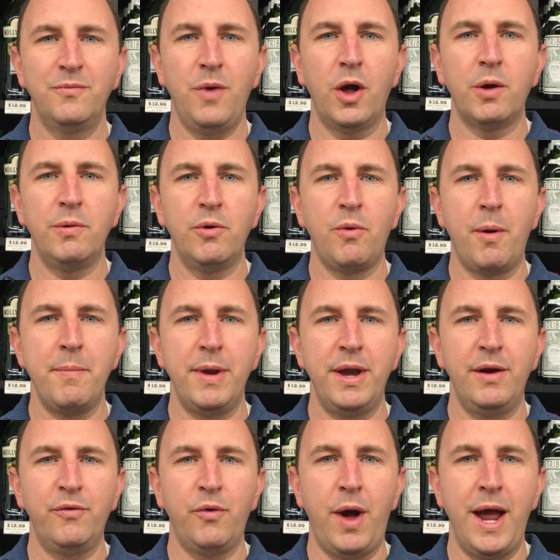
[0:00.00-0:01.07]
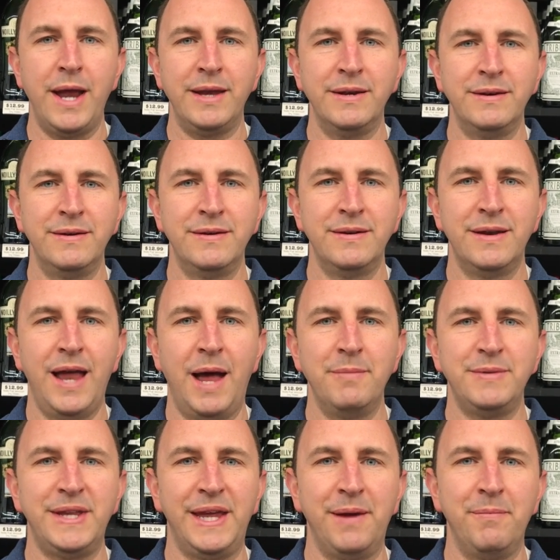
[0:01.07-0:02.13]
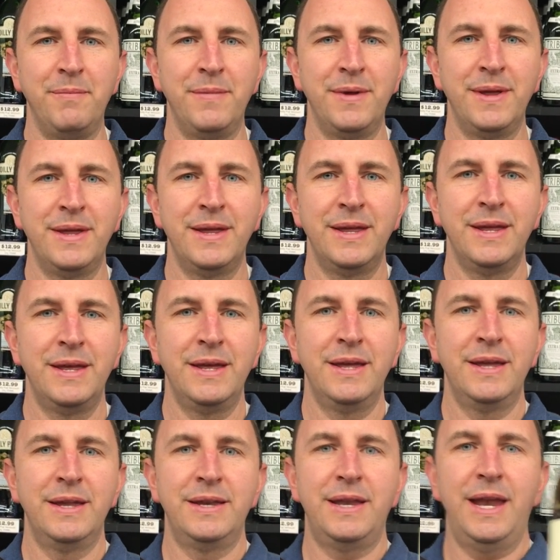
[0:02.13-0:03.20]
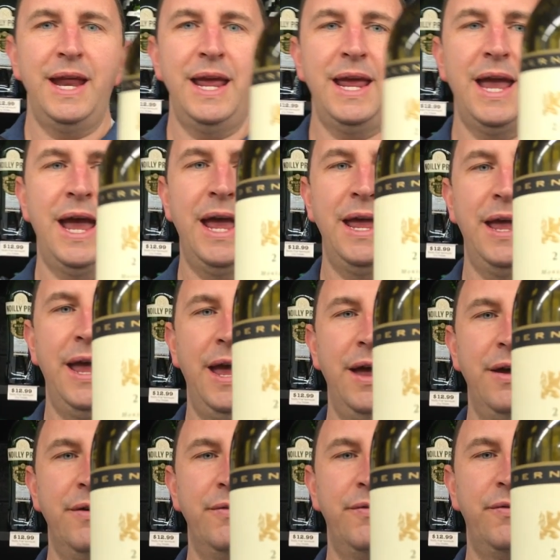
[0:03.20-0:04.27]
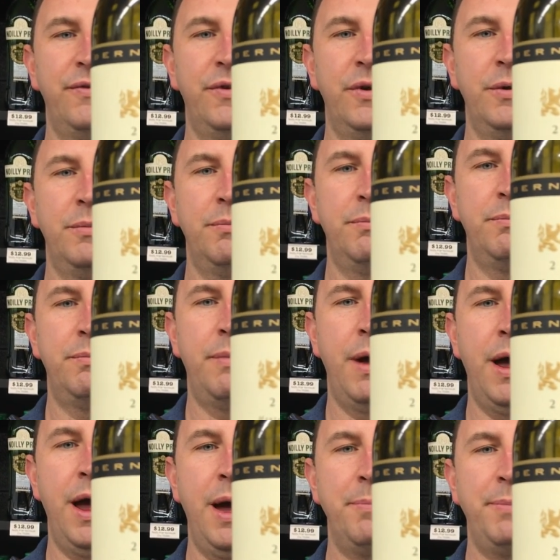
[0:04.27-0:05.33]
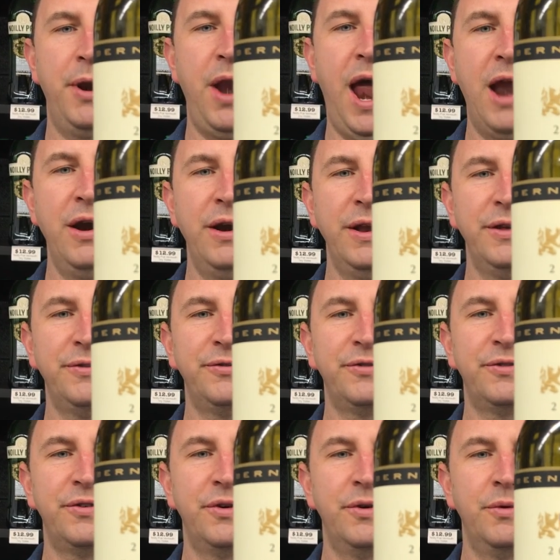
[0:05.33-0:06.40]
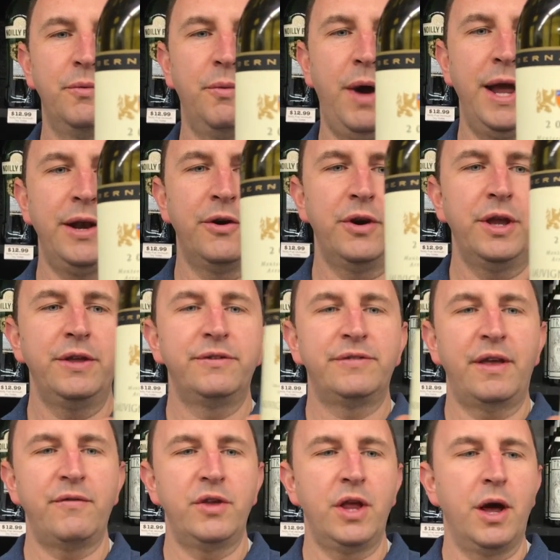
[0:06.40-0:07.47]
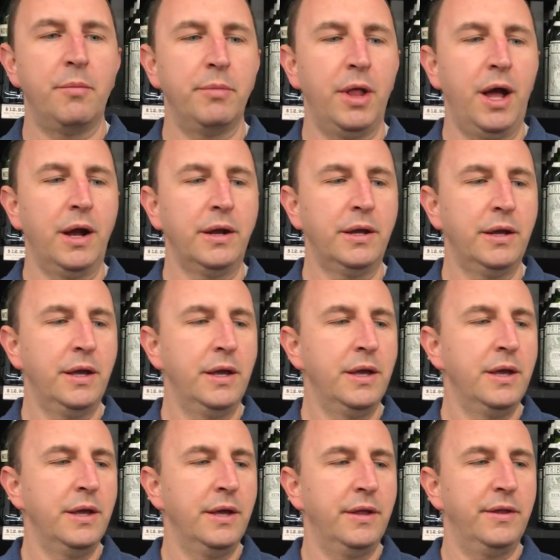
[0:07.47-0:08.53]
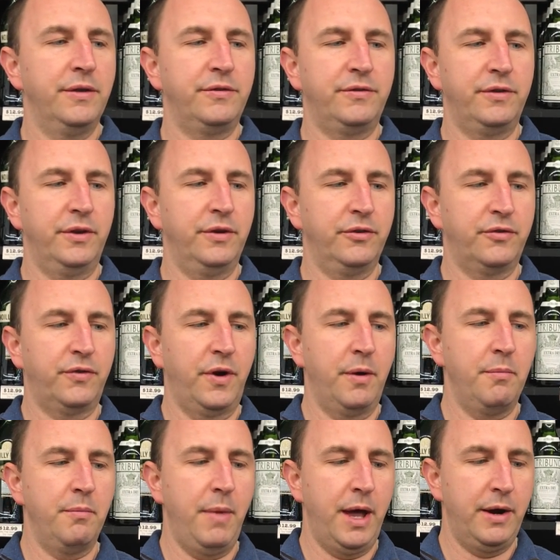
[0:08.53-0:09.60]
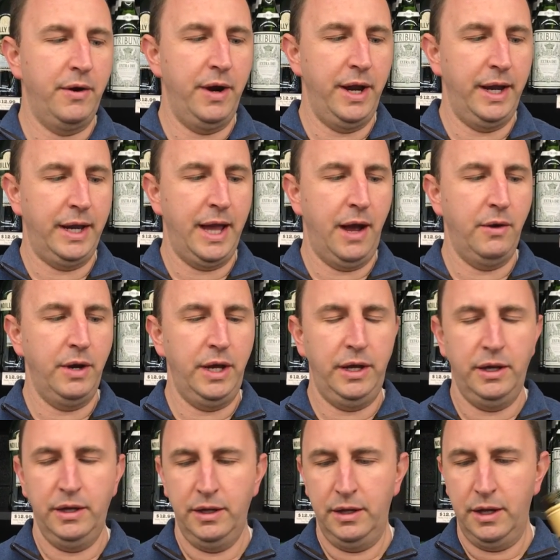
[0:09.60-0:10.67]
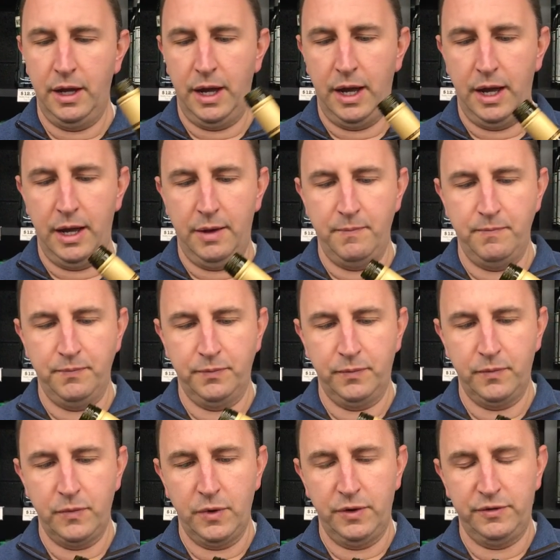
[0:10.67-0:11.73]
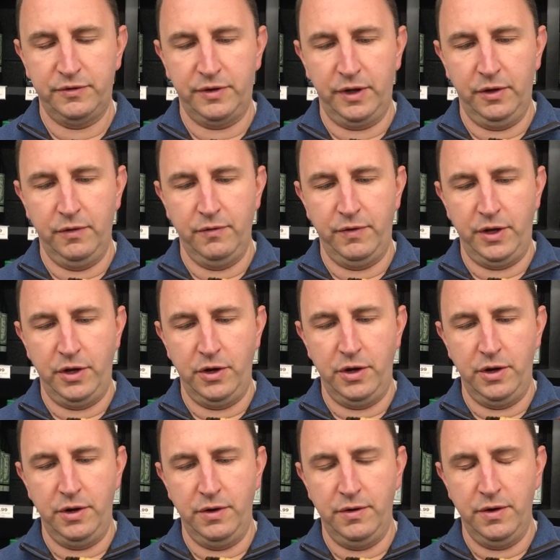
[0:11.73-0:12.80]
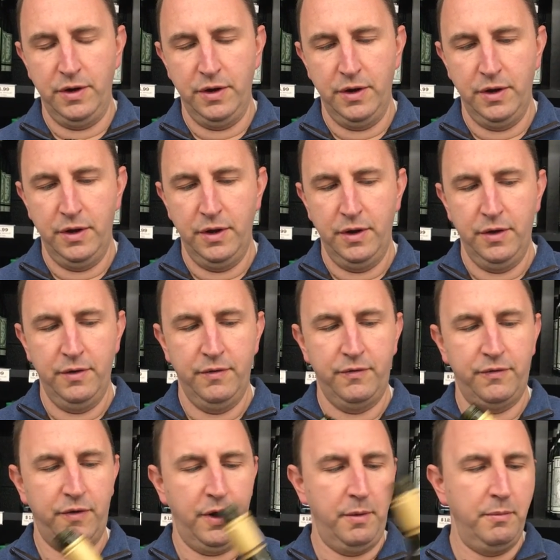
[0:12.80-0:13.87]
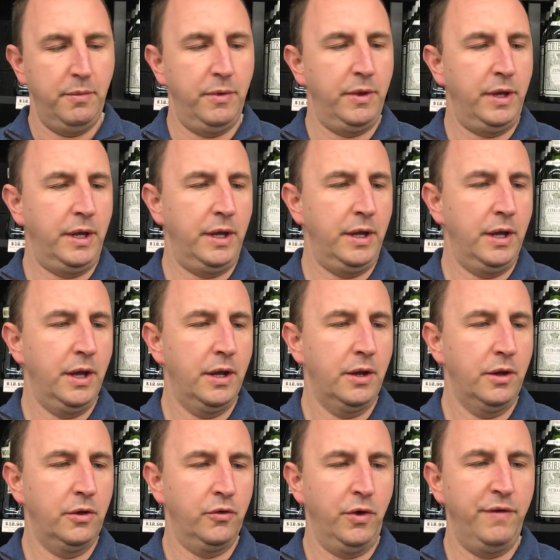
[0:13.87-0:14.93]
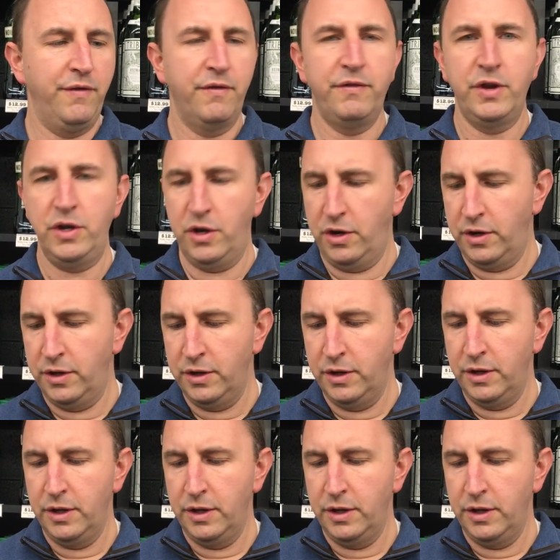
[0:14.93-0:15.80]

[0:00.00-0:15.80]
Welcome to 1 Minute of Wine. I'm Tim. Today I have Bernardus Winery, Sauvignon Blanc. This is from Monterey County, single vineyard from the Griva Vineyard.